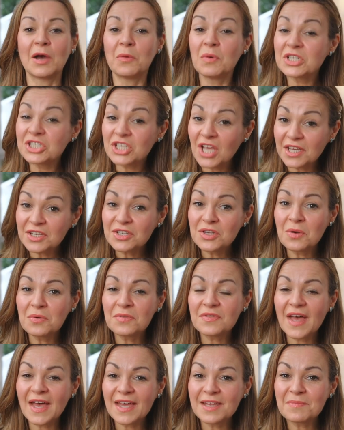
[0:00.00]
I wish I'd
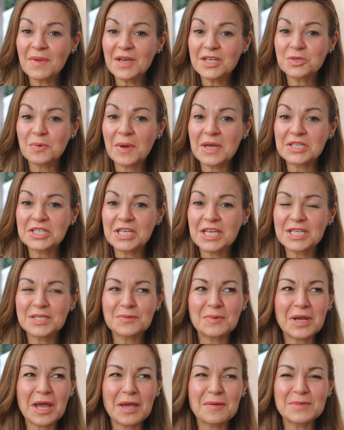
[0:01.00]
known that in my
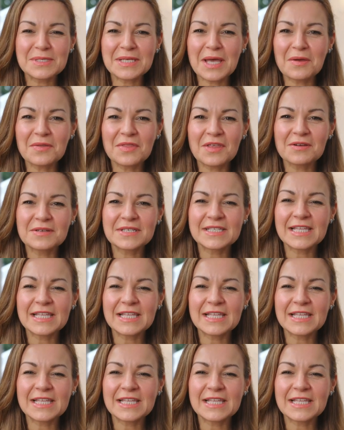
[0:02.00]
20s when I was out there